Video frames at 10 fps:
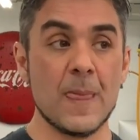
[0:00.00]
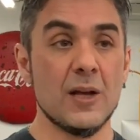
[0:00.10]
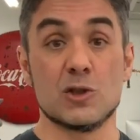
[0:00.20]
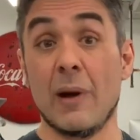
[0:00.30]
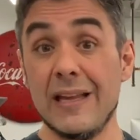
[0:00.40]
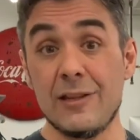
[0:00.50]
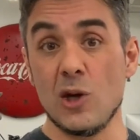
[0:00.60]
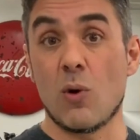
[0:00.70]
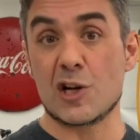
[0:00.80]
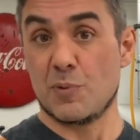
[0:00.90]
So my Ethio
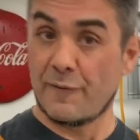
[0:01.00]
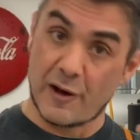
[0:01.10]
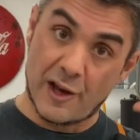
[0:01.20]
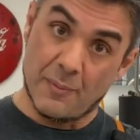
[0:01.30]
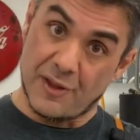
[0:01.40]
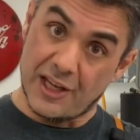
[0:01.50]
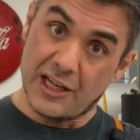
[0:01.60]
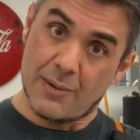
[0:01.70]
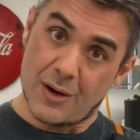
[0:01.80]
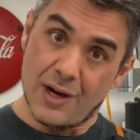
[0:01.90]
wash profile that I'm thinking
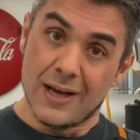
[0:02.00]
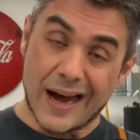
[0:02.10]
about,